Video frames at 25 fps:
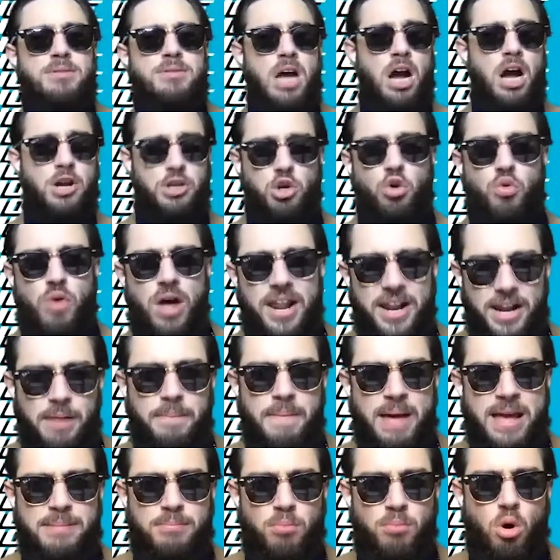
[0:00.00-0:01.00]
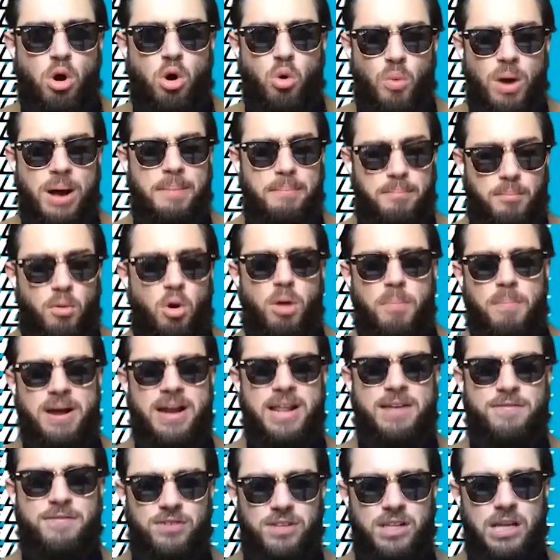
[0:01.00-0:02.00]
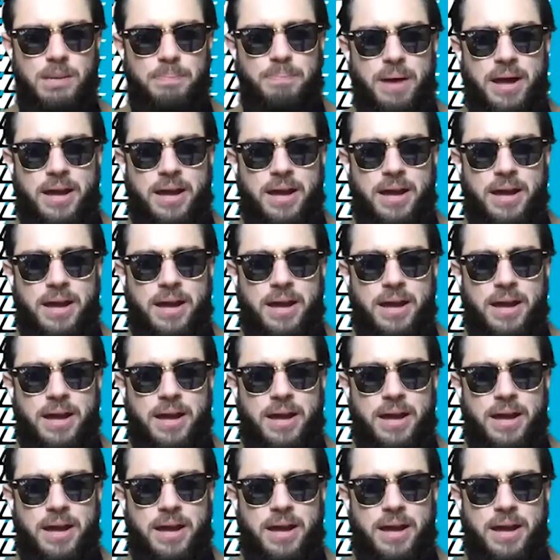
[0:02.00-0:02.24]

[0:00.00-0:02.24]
Are you ready to make more money, Felipe?